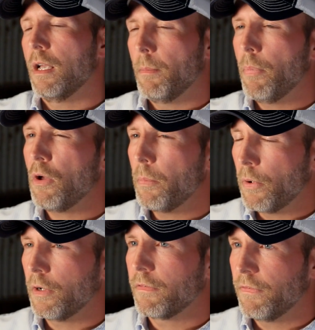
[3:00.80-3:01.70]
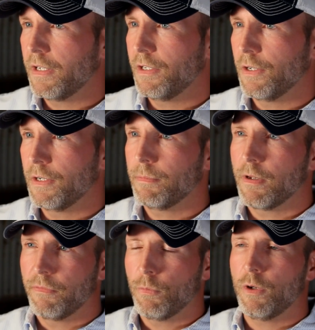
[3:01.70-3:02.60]
a ballpark figure
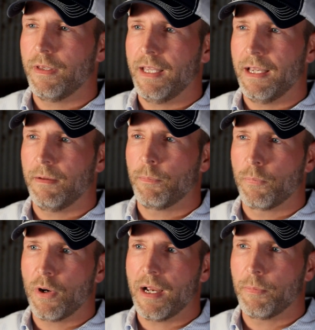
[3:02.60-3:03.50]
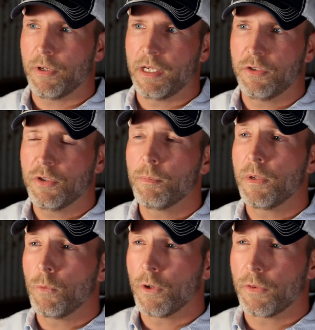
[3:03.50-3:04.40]
of what that property should
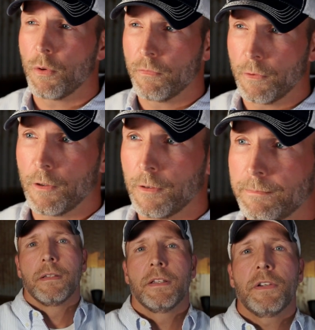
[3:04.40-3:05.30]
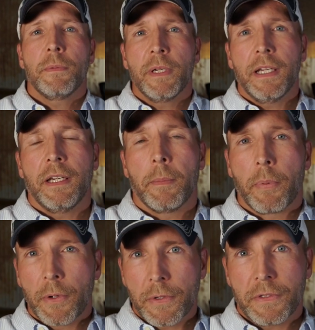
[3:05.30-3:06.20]
be worth overall. Determining a
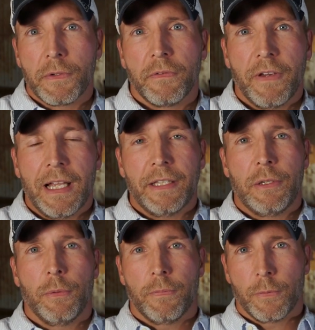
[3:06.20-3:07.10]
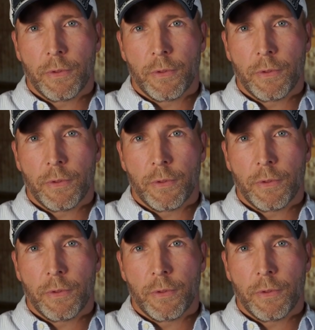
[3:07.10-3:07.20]
personal value for